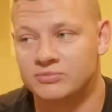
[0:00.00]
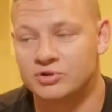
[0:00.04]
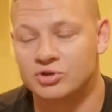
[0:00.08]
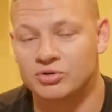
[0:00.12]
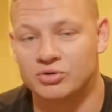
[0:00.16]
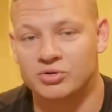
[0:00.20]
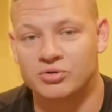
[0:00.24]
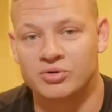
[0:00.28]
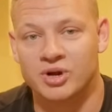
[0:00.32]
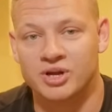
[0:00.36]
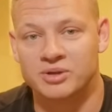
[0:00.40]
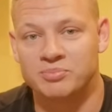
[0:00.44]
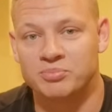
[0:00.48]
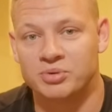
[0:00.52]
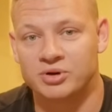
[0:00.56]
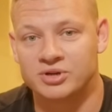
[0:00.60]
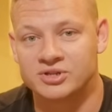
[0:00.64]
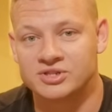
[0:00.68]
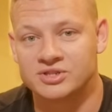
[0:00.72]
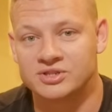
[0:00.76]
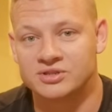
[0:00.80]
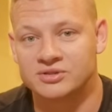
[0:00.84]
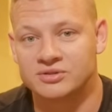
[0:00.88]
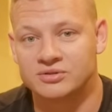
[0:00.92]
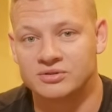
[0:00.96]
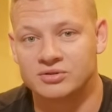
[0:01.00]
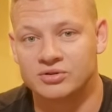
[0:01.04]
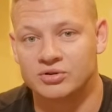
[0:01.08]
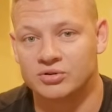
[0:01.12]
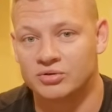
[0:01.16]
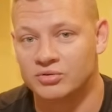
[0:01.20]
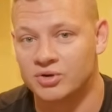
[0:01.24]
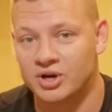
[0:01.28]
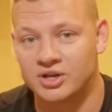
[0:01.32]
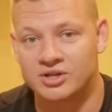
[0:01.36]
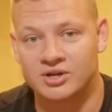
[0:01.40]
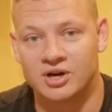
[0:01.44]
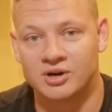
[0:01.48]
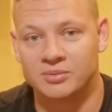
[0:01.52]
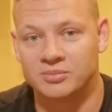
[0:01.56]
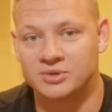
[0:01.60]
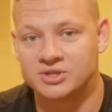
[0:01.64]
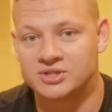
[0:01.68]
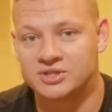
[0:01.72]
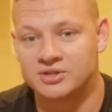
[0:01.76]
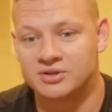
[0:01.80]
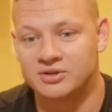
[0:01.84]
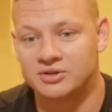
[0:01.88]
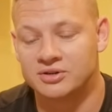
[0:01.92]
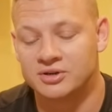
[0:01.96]
You're a great person. You're a great arm
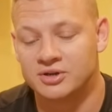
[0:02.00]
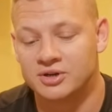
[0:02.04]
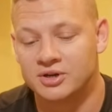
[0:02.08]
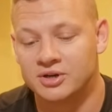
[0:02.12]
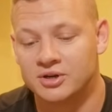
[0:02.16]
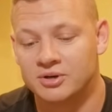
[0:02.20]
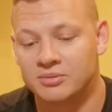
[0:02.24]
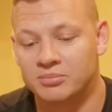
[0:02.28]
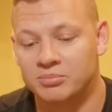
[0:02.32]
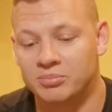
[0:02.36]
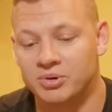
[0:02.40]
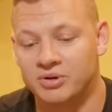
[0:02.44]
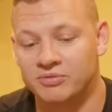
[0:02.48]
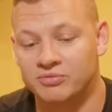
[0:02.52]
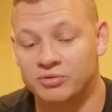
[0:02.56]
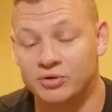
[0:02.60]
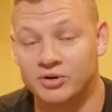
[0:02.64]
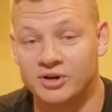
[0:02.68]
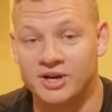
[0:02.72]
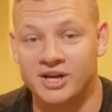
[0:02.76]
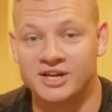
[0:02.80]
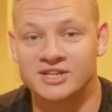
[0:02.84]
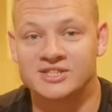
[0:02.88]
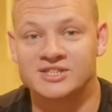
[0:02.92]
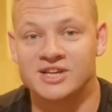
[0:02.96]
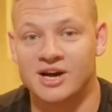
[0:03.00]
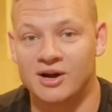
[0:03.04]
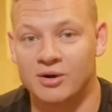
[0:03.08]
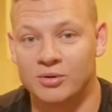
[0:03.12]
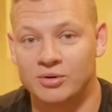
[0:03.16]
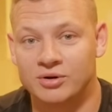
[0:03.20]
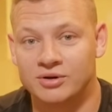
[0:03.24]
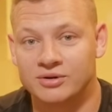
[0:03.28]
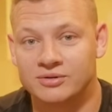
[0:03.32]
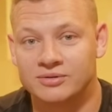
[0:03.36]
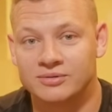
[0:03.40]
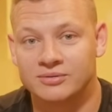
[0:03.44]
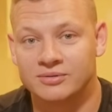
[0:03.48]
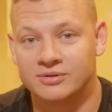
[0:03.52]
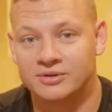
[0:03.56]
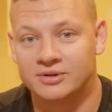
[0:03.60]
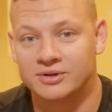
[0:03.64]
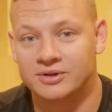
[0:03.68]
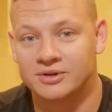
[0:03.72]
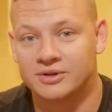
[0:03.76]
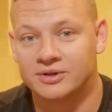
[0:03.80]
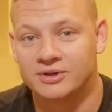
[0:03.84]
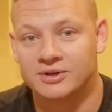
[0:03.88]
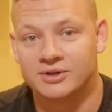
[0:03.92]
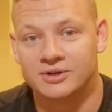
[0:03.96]
wrestler. But for next hour,
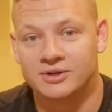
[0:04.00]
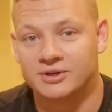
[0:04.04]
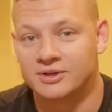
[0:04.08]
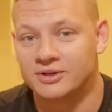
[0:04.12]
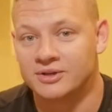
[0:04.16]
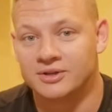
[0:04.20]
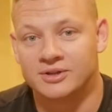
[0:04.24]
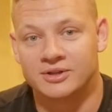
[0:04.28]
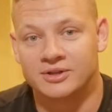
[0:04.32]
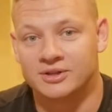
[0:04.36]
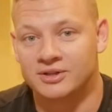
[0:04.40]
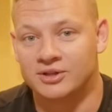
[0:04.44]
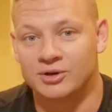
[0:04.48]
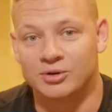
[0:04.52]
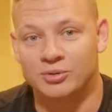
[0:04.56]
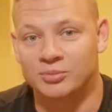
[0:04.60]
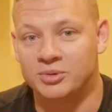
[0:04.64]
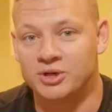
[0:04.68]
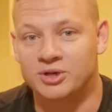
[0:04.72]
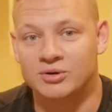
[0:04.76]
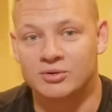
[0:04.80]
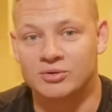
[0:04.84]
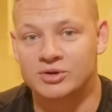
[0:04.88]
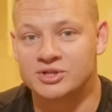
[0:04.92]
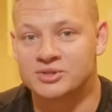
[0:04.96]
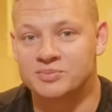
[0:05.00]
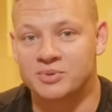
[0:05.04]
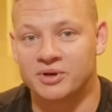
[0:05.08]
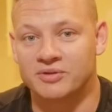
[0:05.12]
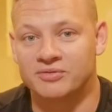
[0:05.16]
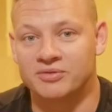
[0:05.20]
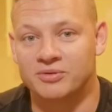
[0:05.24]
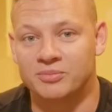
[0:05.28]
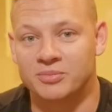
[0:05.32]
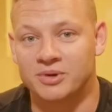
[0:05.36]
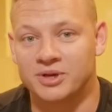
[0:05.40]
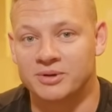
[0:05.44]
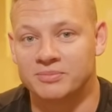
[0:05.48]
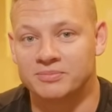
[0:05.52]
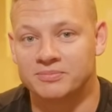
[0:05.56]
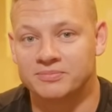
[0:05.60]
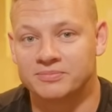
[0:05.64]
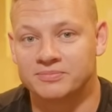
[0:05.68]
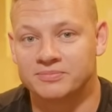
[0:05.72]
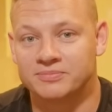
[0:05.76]
there will be no respect for me.